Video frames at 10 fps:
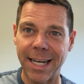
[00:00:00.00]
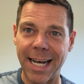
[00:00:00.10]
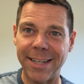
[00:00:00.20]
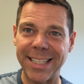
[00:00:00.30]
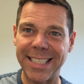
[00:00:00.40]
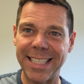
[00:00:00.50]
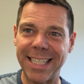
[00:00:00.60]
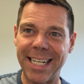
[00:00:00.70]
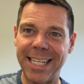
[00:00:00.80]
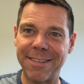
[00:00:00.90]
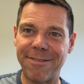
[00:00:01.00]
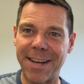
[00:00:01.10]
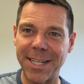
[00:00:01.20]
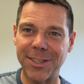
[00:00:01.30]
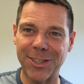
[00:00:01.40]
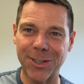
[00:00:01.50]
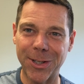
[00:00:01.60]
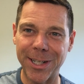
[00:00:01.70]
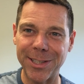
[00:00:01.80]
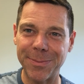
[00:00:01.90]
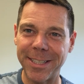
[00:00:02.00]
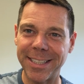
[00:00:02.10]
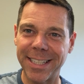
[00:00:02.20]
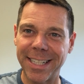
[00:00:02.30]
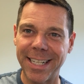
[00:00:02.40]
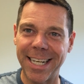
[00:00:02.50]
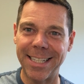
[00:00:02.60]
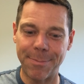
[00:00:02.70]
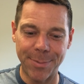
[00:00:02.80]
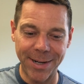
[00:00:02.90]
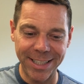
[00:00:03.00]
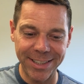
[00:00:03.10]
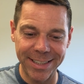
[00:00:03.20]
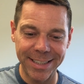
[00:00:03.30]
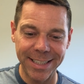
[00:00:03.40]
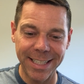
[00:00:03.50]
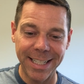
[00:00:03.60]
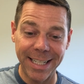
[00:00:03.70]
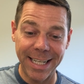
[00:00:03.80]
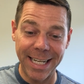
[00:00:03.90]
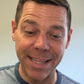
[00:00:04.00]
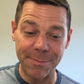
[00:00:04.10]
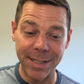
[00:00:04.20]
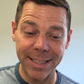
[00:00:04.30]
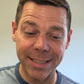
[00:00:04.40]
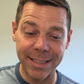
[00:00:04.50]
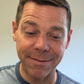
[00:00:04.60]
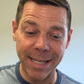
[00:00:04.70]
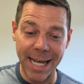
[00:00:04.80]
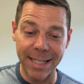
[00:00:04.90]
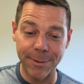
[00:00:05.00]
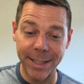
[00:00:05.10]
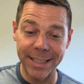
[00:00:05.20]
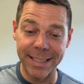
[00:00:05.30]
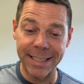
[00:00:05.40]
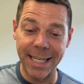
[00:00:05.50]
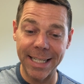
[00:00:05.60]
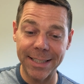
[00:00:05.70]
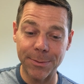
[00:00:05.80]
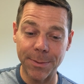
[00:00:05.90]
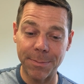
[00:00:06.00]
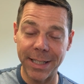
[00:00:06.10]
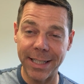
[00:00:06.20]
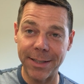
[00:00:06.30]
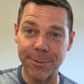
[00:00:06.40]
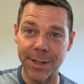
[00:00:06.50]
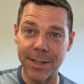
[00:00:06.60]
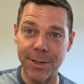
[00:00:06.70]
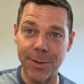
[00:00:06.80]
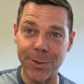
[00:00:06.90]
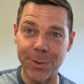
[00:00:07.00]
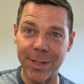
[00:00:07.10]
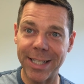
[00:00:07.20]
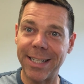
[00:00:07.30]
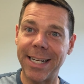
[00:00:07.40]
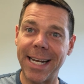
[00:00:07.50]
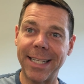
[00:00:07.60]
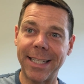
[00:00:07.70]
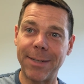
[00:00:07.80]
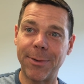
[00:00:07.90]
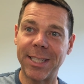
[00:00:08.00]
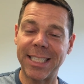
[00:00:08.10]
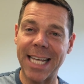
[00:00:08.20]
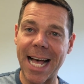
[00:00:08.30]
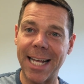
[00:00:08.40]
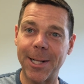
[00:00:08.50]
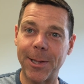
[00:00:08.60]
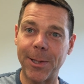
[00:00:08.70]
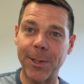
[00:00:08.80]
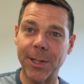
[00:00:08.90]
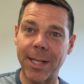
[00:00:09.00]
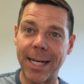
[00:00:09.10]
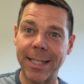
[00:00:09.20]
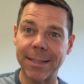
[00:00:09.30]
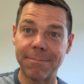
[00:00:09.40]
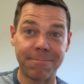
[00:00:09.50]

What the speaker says: How is it that he can fight discouragement and depression in the midst of that? Well, he says, we're being renewed daily. What does that look like?